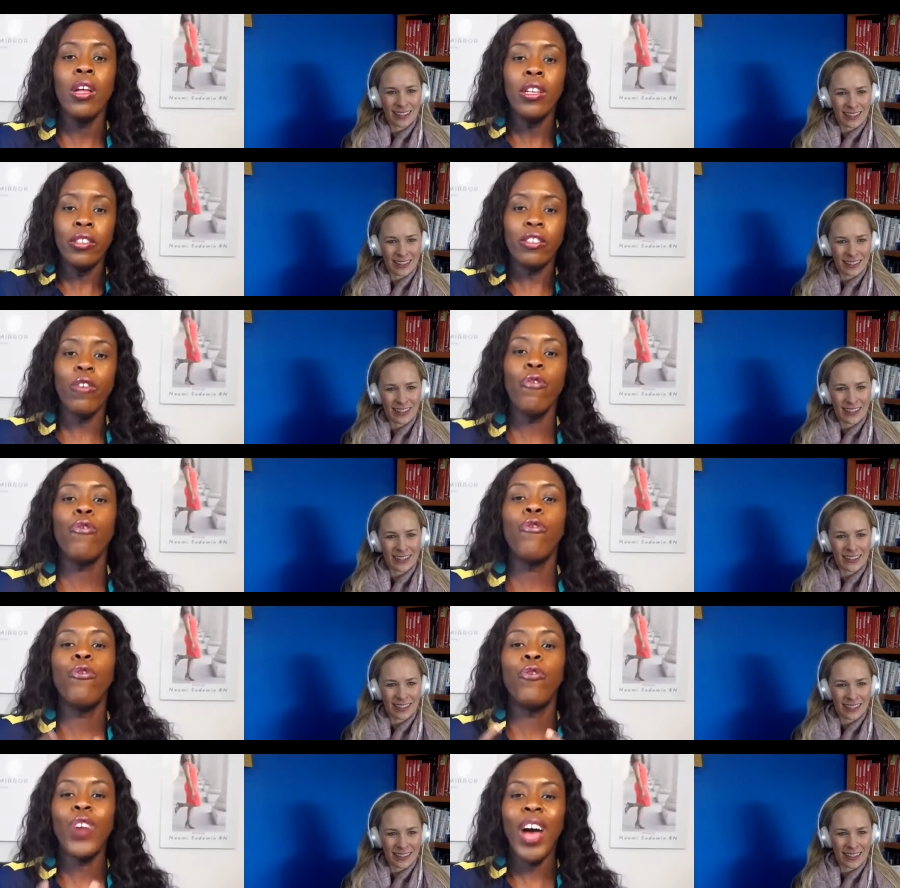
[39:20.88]
Speaker 1: to
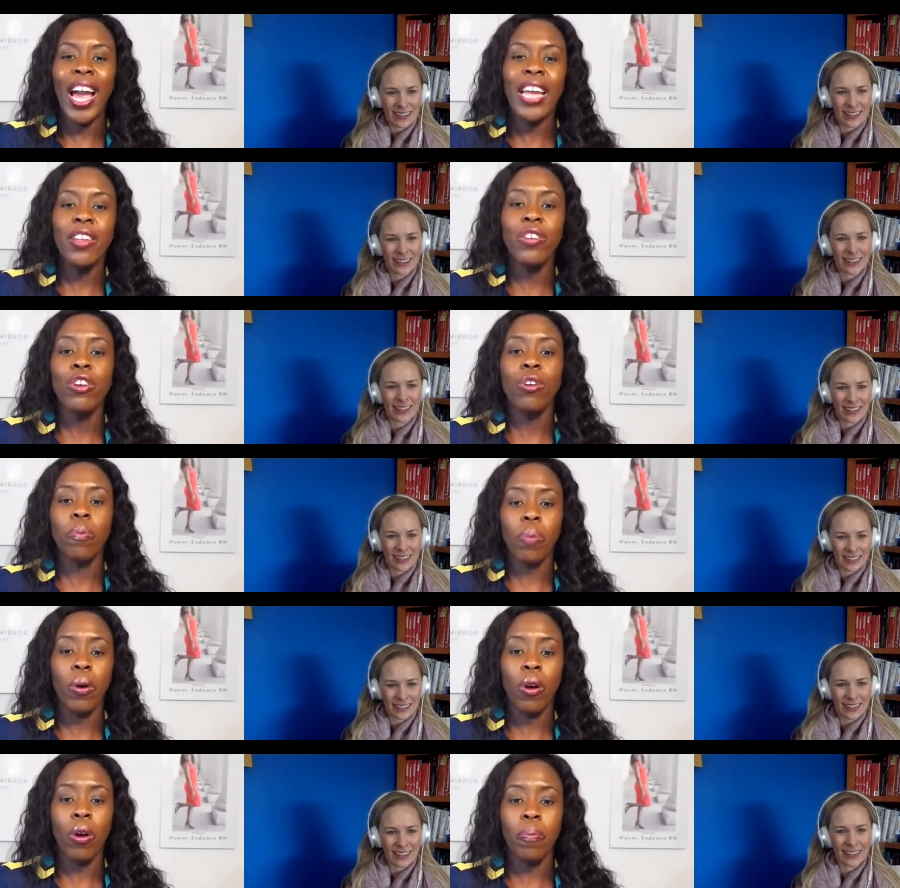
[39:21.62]
find your
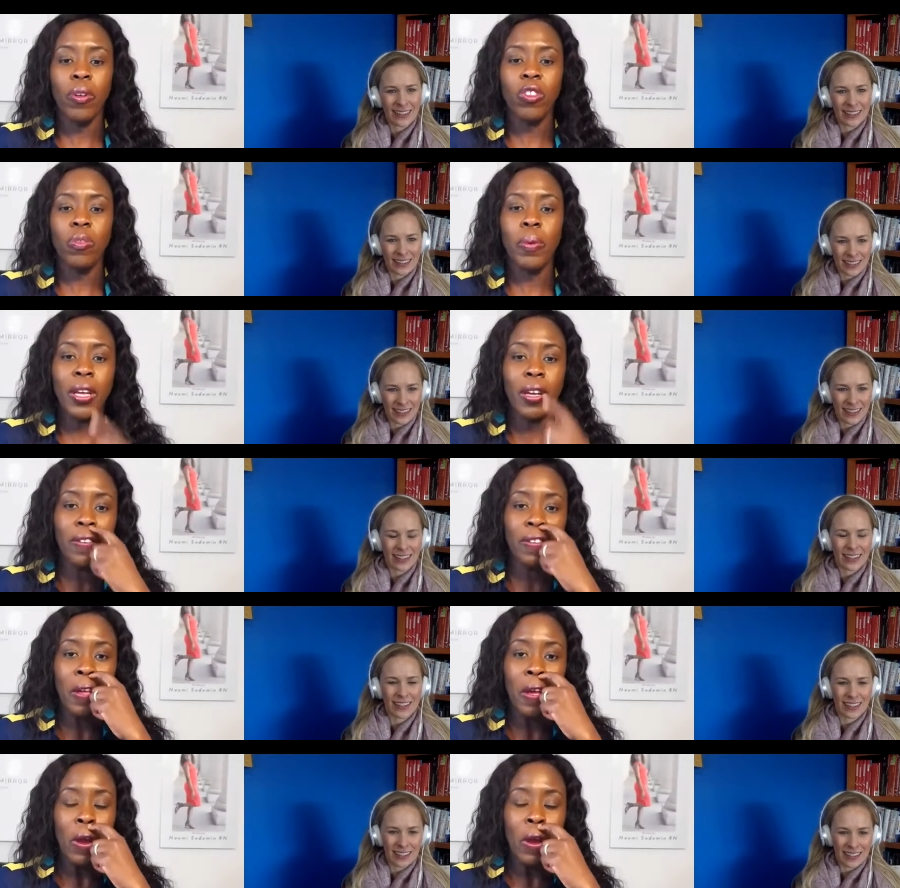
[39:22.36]
purpose,
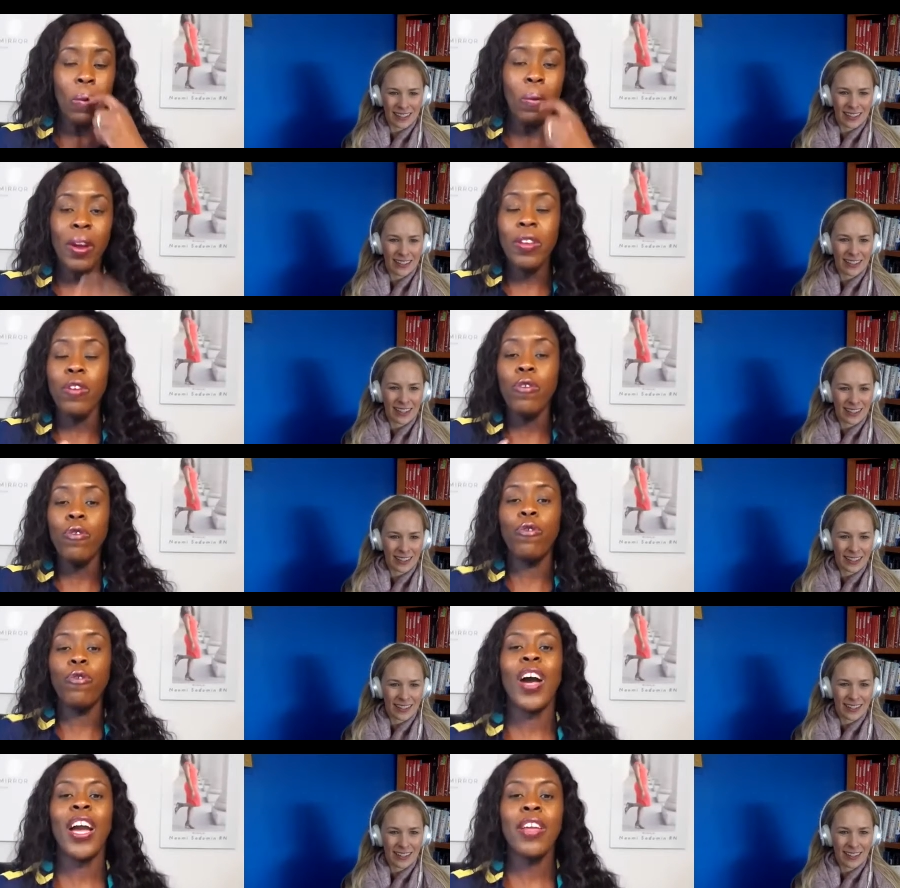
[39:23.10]
because when you
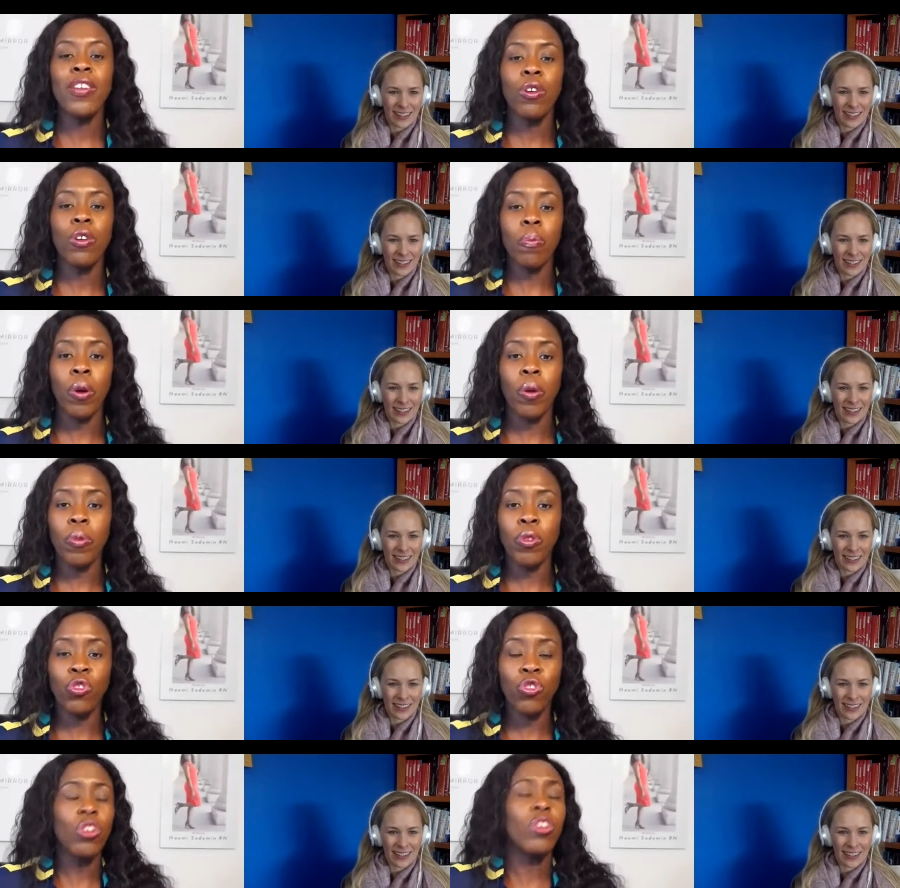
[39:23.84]
find your
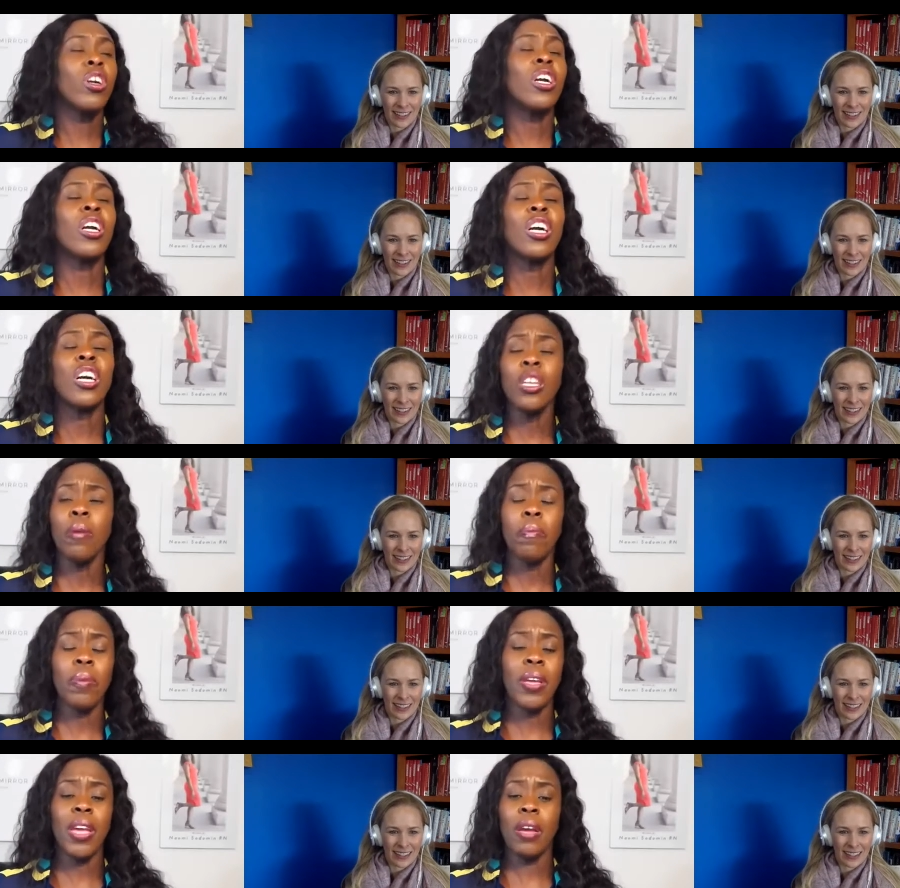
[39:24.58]
purpose, you're going to
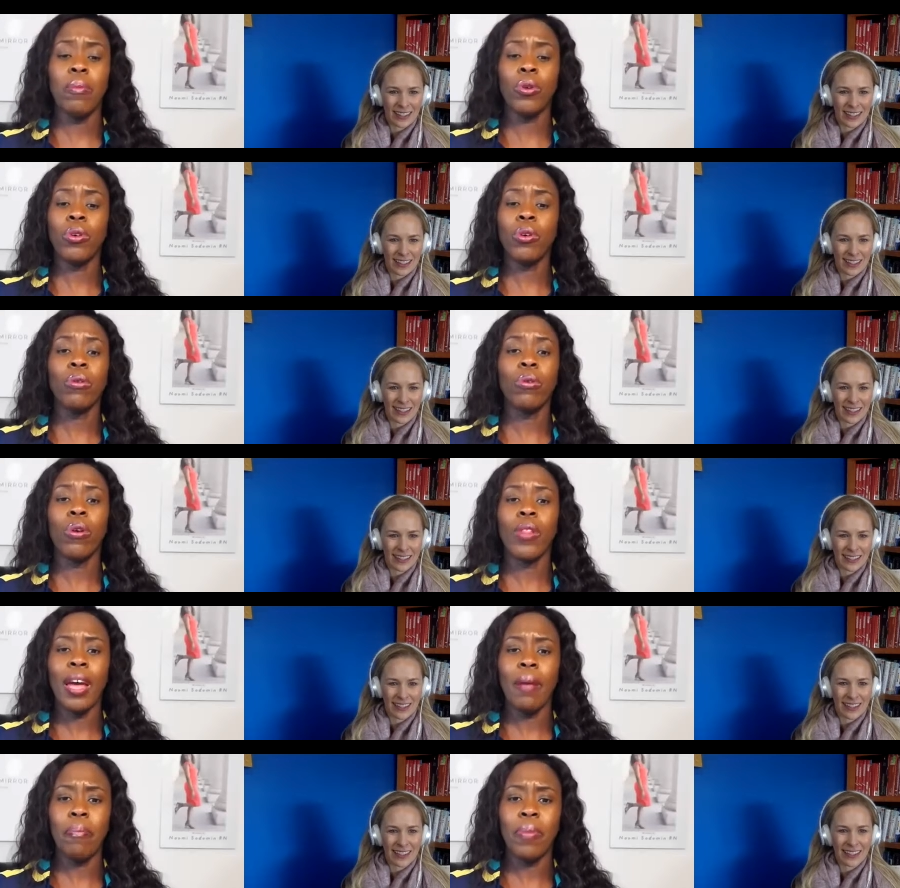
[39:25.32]
be able to grow
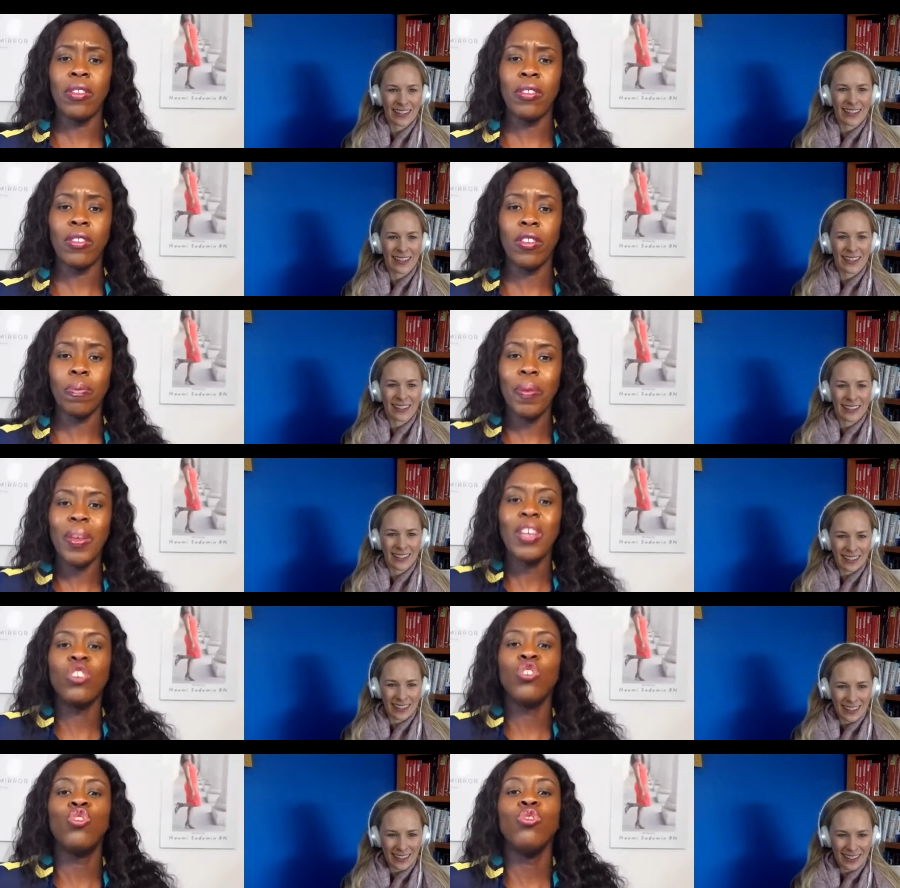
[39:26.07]
that business
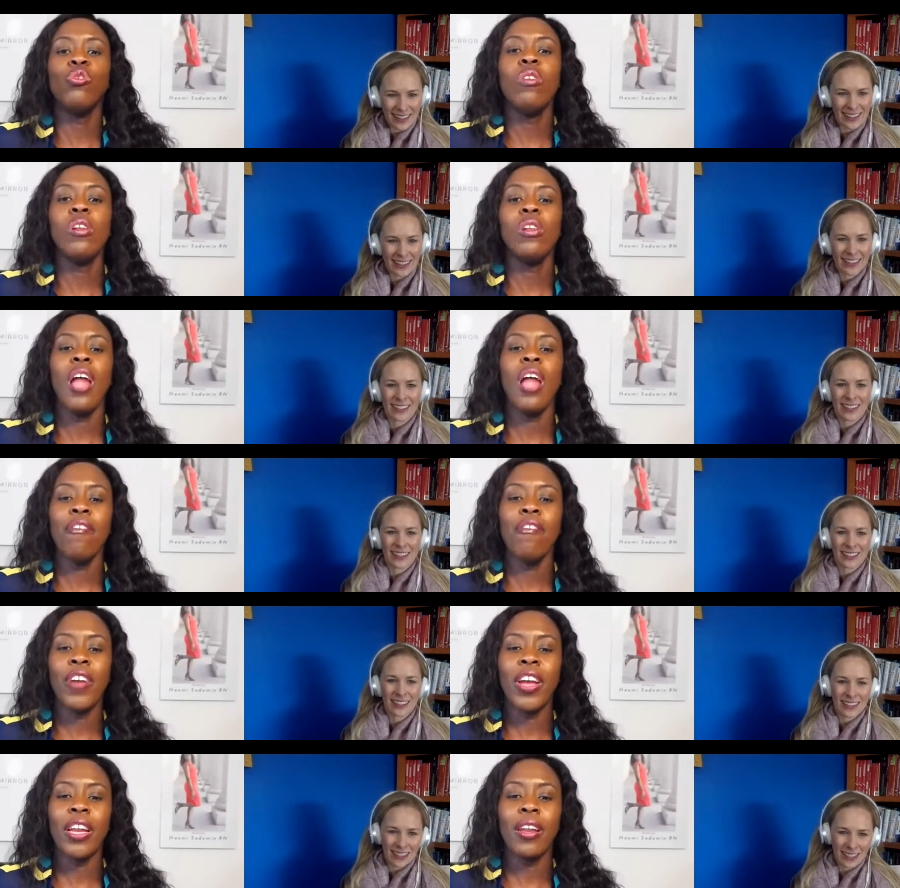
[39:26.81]
because you love
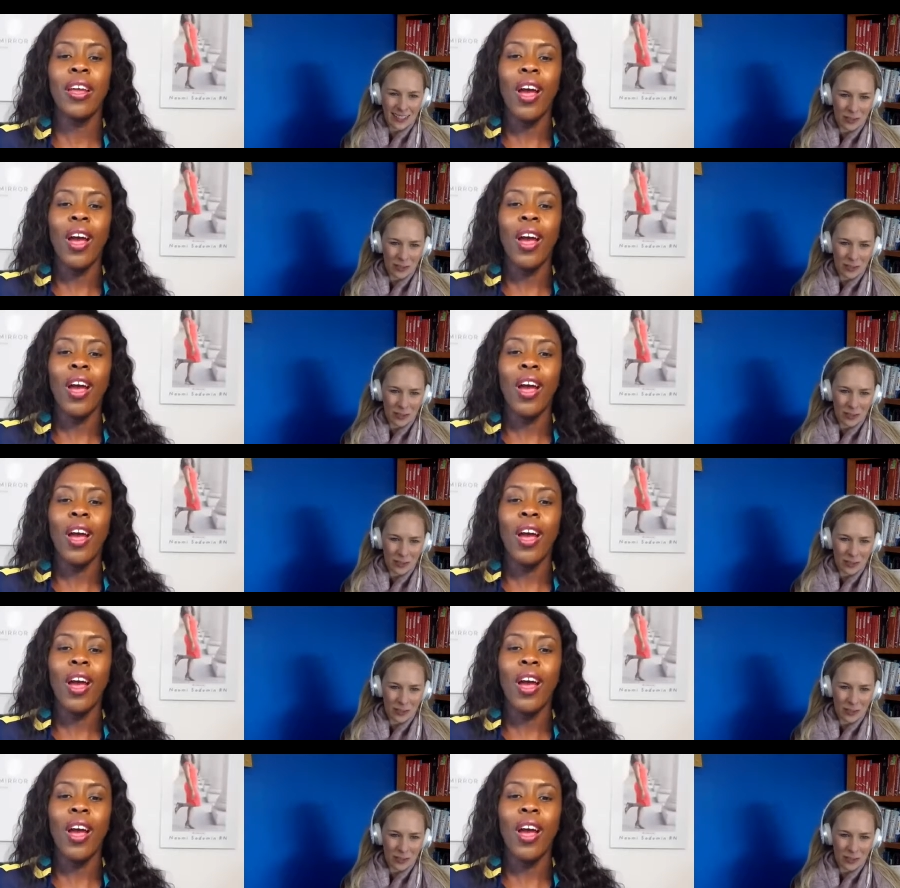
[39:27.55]
it.